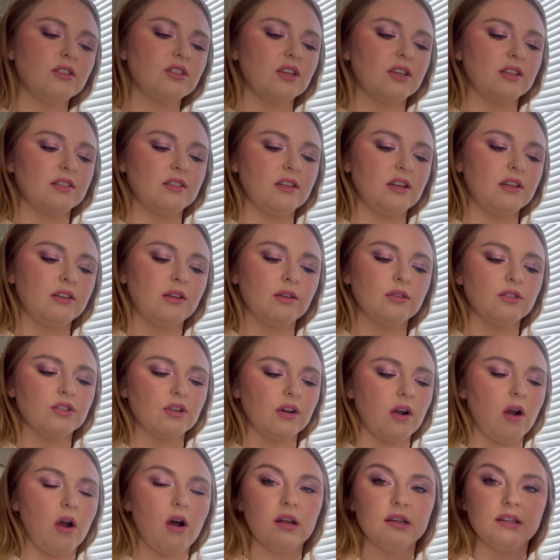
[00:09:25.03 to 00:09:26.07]
because the notes
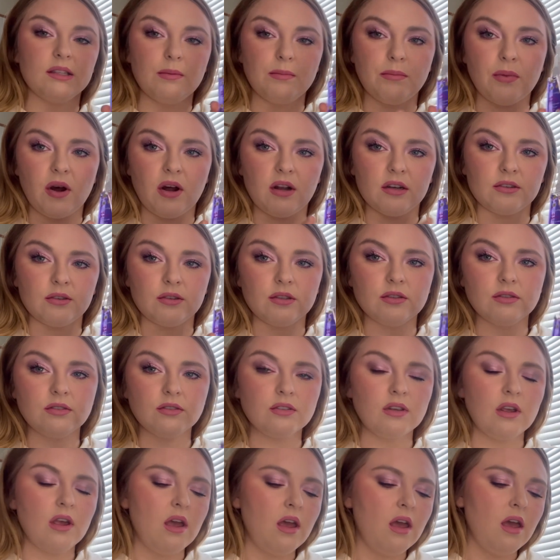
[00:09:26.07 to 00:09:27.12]
are on the
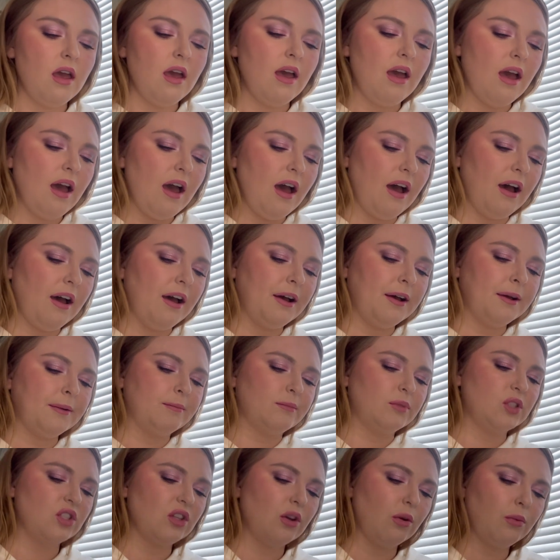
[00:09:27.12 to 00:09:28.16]
bottles.
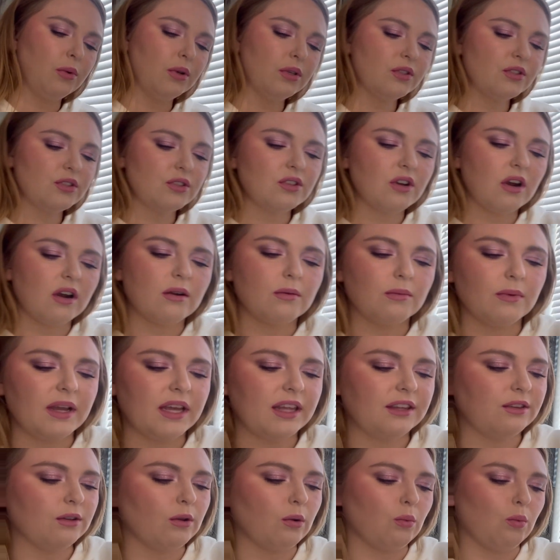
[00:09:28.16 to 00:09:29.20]
So we'll start
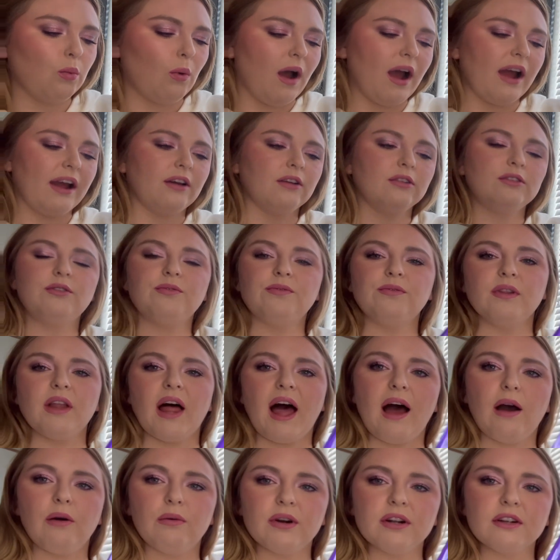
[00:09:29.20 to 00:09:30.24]
with
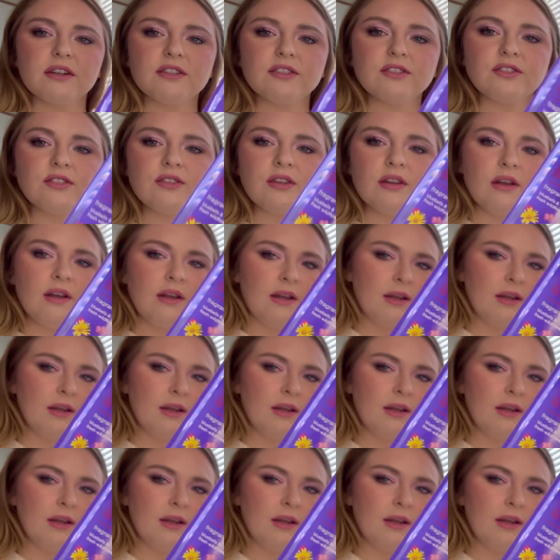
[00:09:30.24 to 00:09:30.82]
Wildflowers.